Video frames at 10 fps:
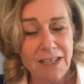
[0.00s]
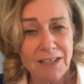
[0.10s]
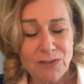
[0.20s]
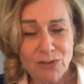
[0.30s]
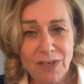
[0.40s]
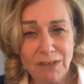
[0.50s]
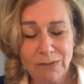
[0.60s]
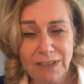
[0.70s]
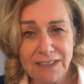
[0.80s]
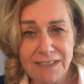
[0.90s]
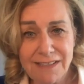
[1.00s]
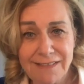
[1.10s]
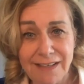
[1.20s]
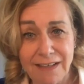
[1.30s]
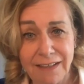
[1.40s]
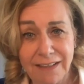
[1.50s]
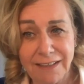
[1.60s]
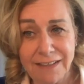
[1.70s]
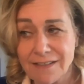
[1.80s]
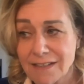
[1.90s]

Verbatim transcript: is not really designed